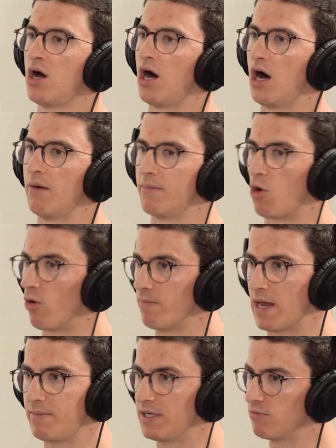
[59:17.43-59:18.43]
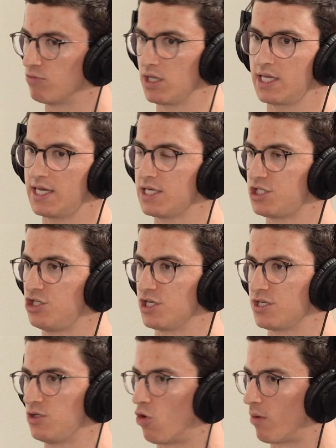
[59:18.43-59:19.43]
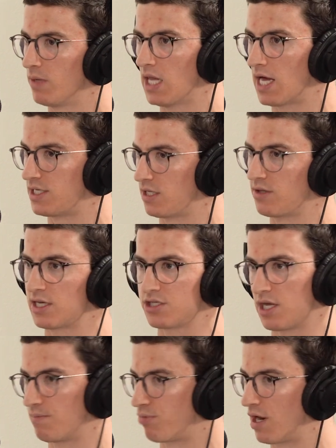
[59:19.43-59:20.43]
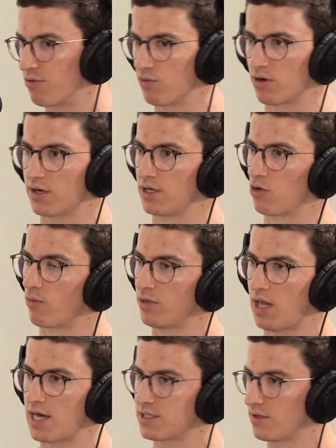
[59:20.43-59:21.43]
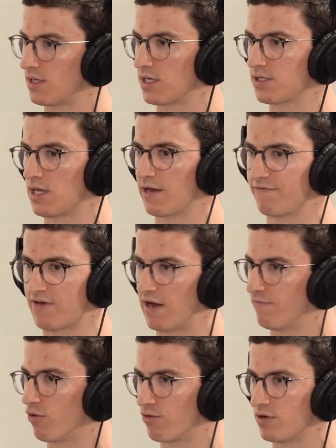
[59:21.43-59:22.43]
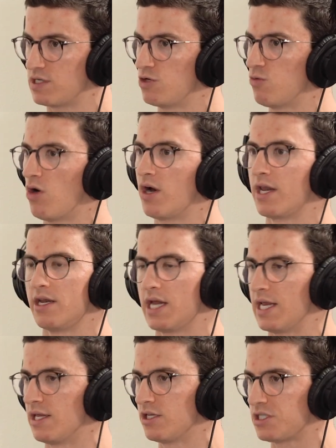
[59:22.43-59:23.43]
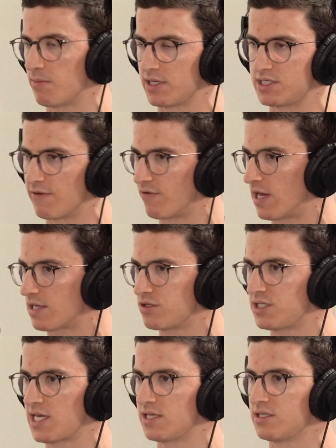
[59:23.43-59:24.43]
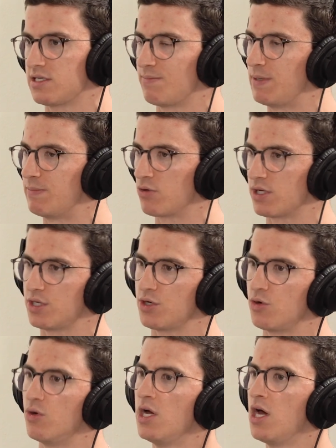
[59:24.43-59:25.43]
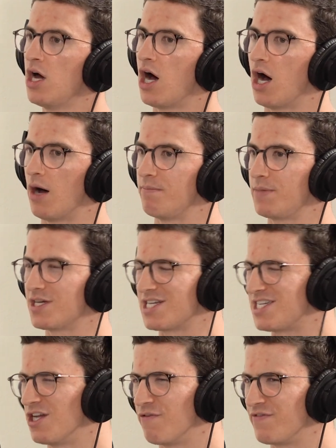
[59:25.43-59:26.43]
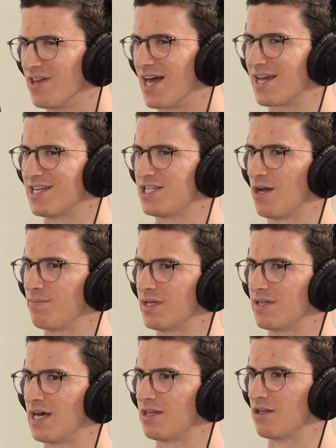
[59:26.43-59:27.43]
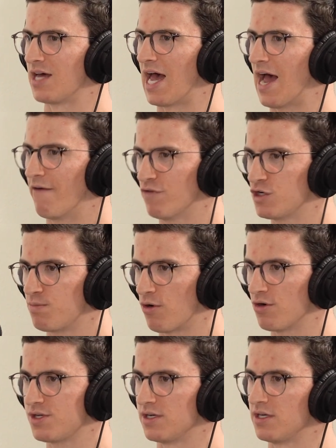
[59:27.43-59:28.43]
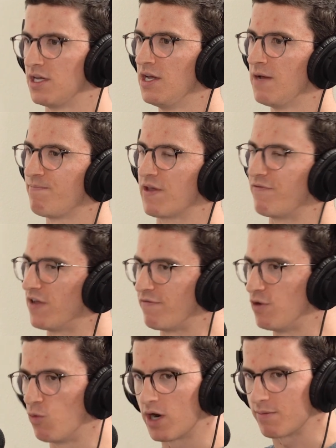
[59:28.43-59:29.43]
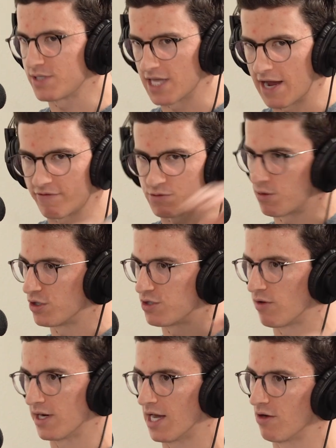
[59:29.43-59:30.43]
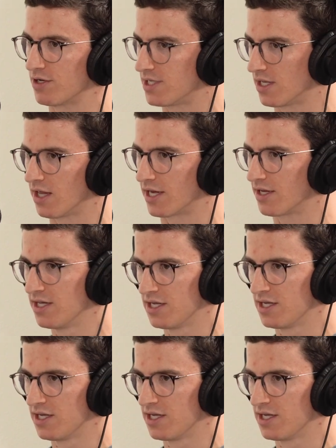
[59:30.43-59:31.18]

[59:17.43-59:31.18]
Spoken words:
Or maybe it really is just normalizing things like breath work and normalizing things like 5, 4, 3, 2, 1 and some of these different exercises that people can do. Right. Because I still feel like it's something that the average person, if you went up to the average person right now and said, like,